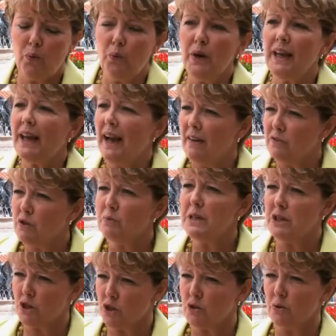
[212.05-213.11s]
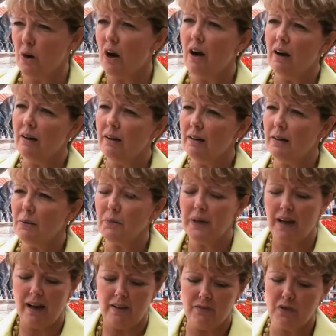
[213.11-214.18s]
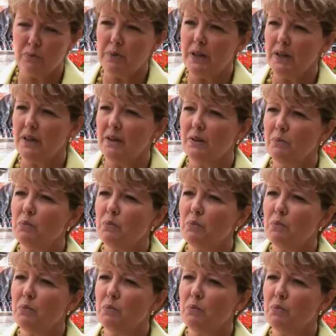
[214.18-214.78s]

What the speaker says: We have to be strong and we have to be